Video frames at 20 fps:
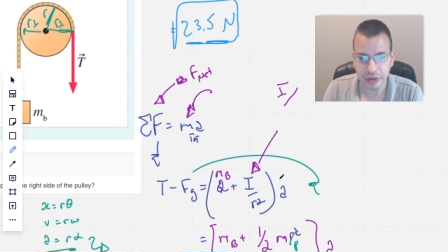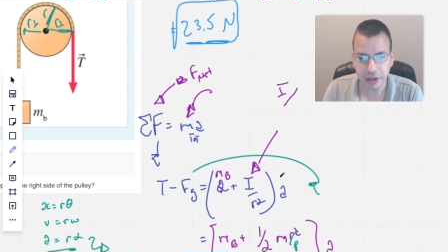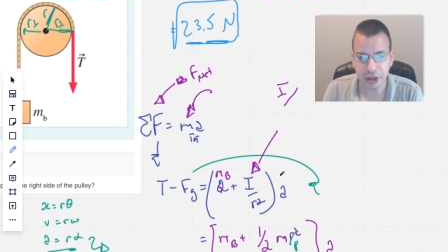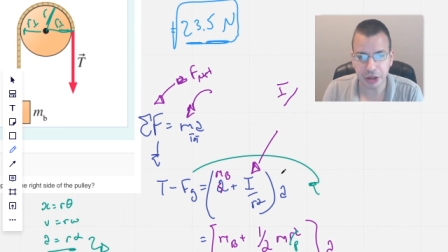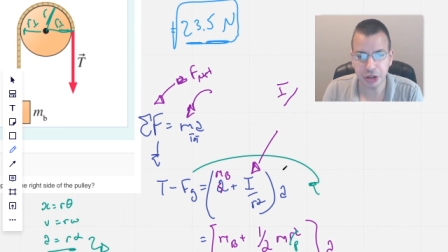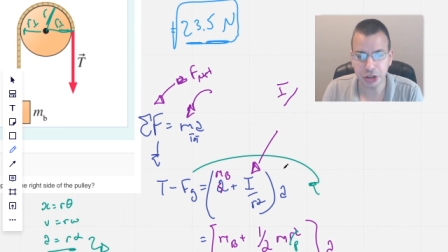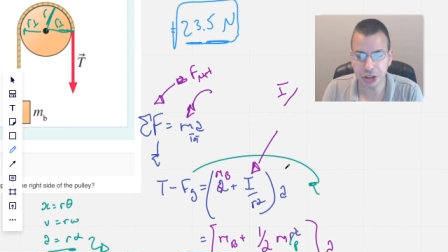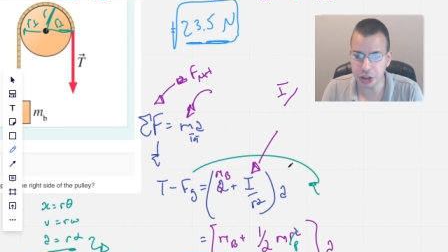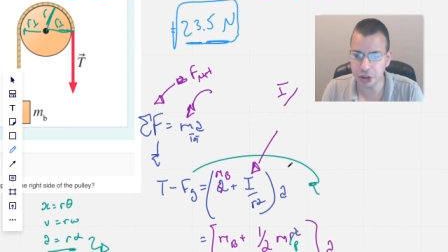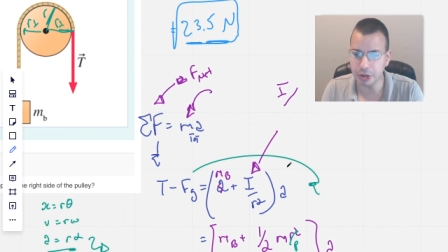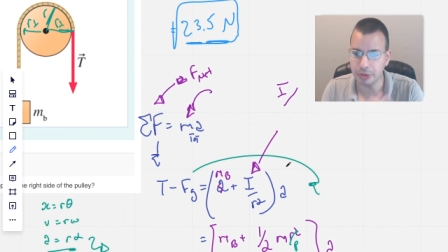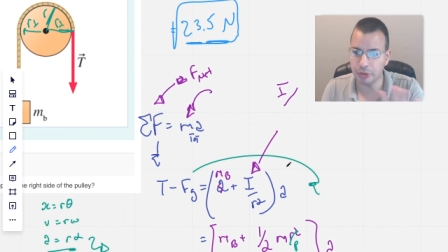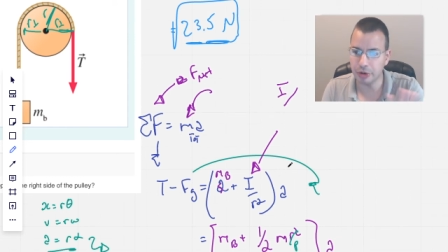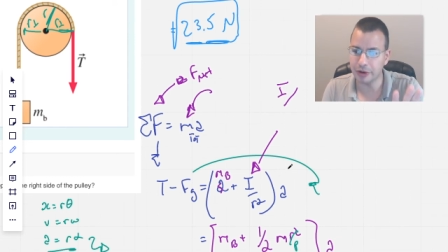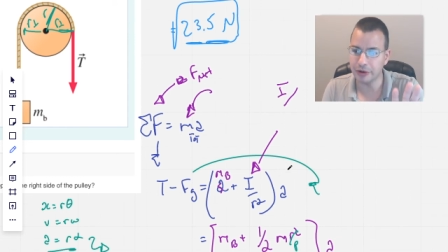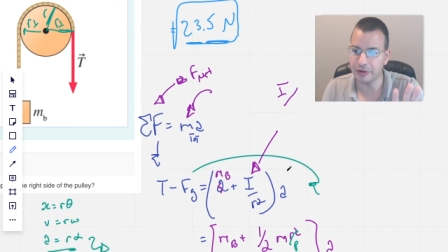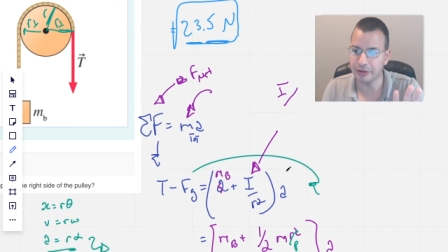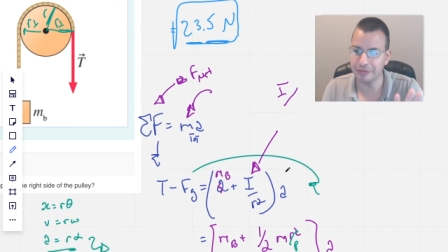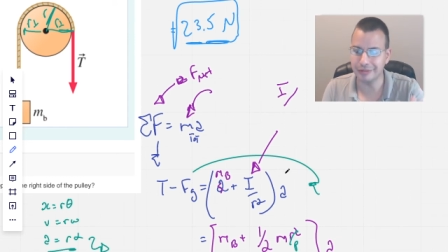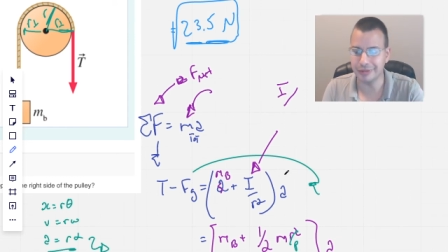You should do it
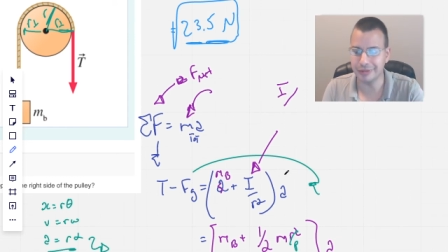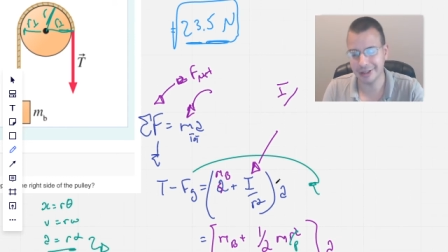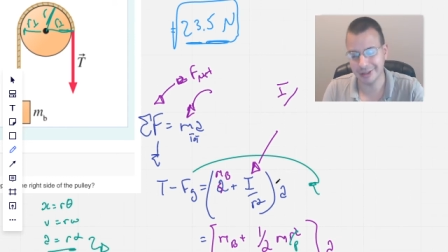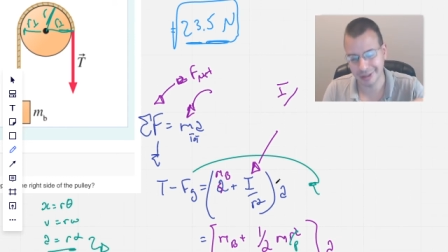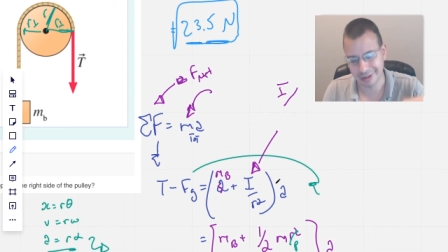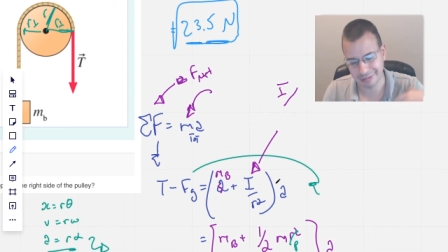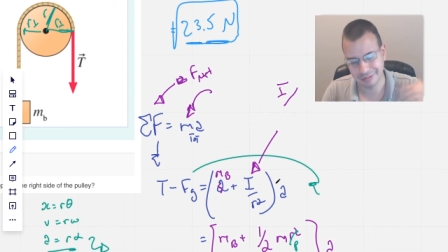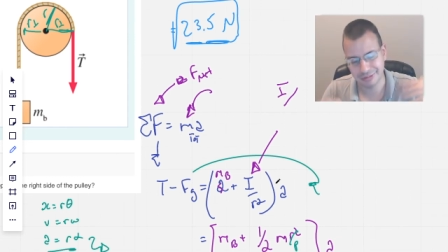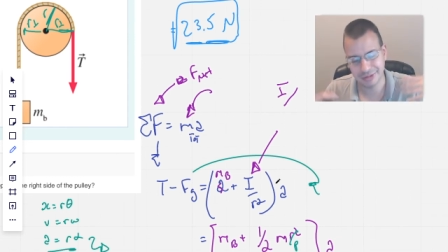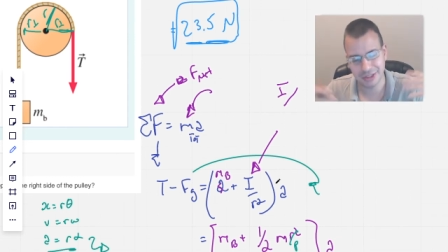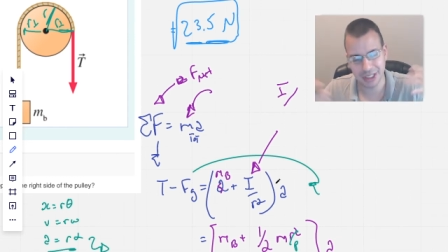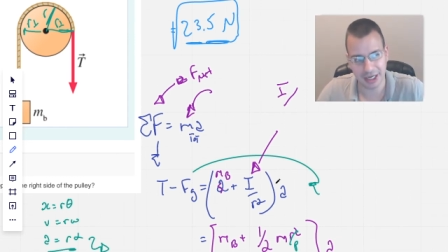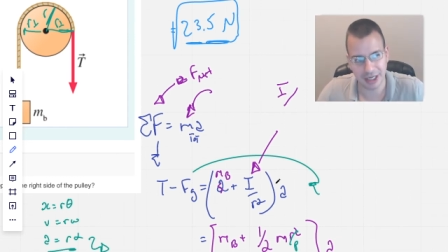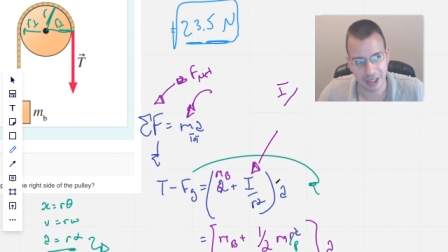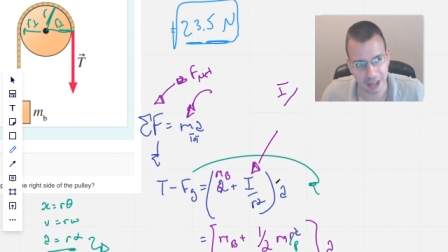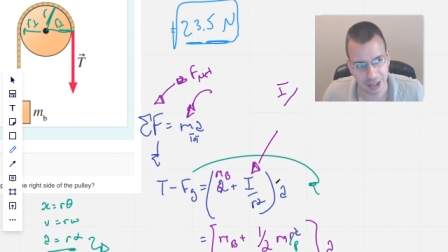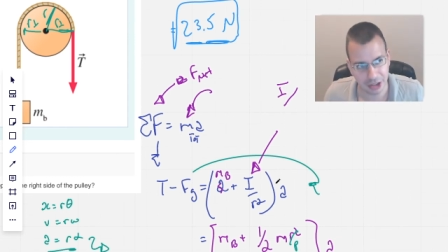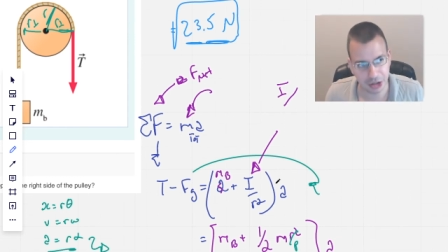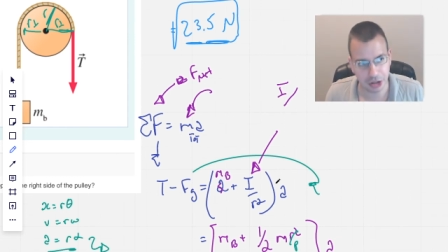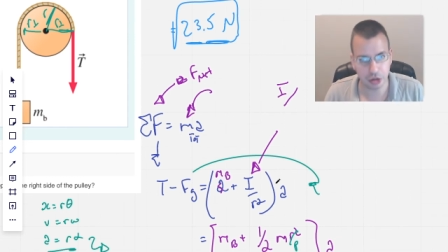more, you know,
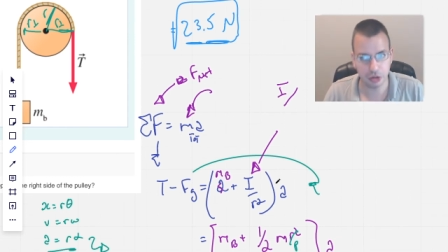technically the